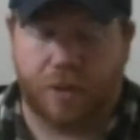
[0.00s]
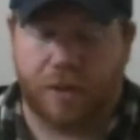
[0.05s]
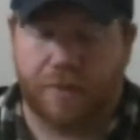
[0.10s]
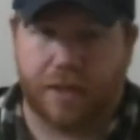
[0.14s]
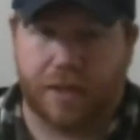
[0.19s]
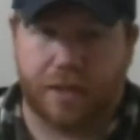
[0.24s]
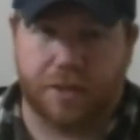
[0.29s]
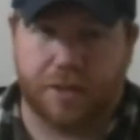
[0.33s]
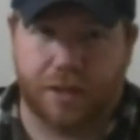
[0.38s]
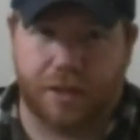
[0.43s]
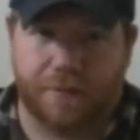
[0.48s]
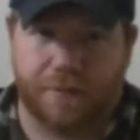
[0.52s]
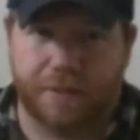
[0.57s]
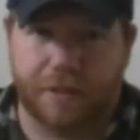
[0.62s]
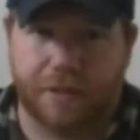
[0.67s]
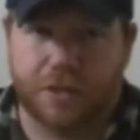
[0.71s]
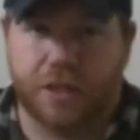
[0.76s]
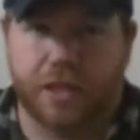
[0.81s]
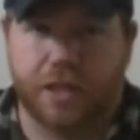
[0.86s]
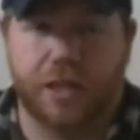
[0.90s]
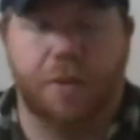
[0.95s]
We've actually
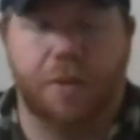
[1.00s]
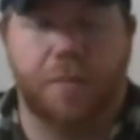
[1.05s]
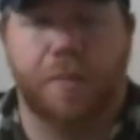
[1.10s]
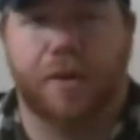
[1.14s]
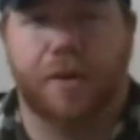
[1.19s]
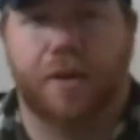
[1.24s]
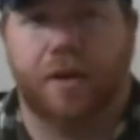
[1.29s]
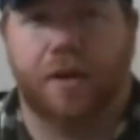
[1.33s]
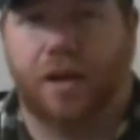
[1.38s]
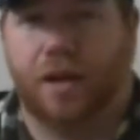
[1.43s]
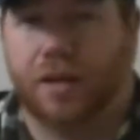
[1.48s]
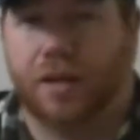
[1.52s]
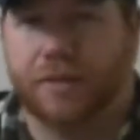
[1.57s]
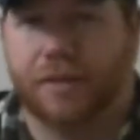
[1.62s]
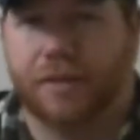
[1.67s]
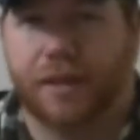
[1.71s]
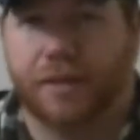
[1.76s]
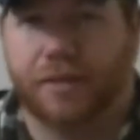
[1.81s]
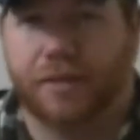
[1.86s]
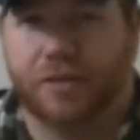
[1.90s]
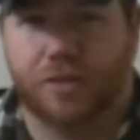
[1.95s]
officially opened our
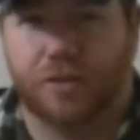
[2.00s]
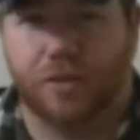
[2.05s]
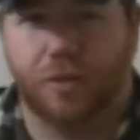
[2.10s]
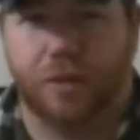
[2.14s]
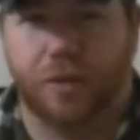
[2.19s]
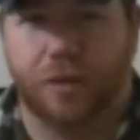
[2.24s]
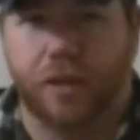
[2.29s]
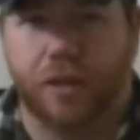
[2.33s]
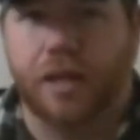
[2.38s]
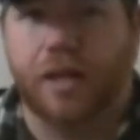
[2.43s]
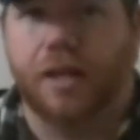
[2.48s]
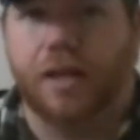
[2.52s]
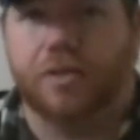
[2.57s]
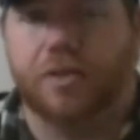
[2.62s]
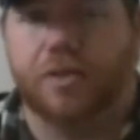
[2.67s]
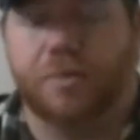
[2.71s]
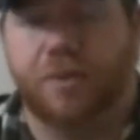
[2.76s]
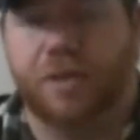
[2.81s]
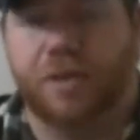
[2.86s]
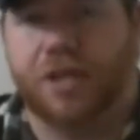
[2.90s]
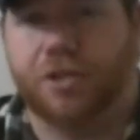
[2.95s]
online store,
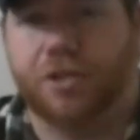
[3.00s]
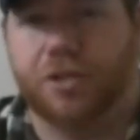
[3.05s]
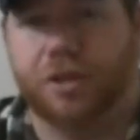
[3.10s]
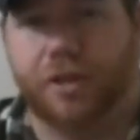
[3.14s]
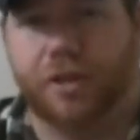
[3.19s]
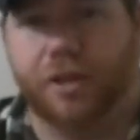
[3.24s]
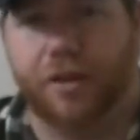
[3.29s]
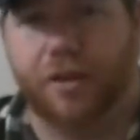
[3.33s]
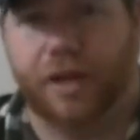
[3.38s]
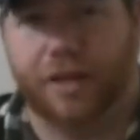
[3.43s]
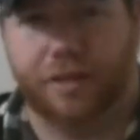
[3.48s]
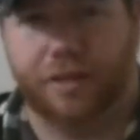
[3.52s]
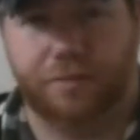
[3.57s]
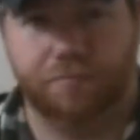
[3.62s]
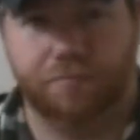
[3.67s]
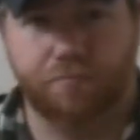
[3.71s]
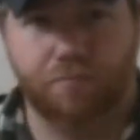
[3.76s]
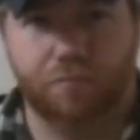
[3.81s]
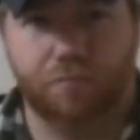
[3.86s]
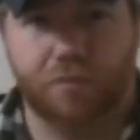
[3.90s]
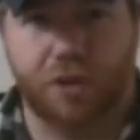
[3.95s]
so be sure to go ahead and
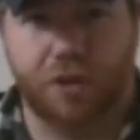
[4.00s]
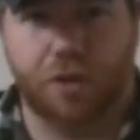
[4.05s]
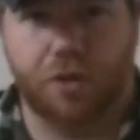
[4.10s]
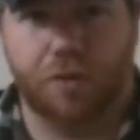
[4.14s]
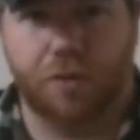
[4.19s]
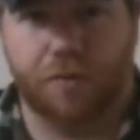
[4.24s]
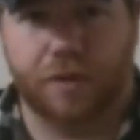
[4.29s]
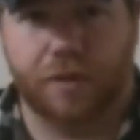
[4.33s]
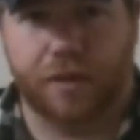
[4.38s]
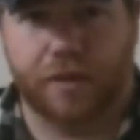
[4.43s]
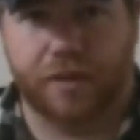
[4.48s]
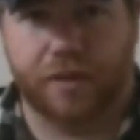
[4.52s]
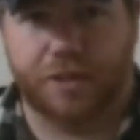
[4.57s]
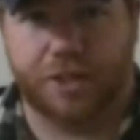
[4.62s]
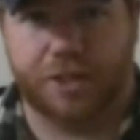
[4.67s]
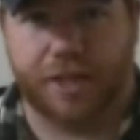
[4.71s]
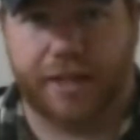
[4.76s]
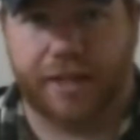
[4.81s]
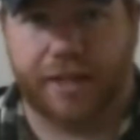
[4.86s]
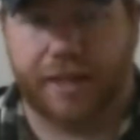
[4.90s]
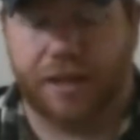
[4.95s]
go over there and
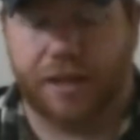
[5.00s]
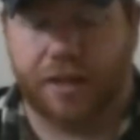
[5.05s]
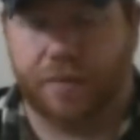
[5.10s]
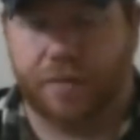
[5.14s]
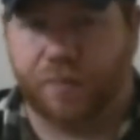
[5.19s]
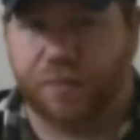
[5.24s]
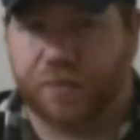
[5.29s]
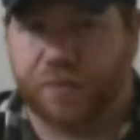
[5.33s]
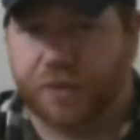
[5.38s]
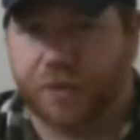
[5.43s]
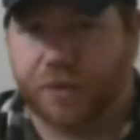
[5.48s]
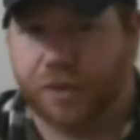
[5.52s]
check it out.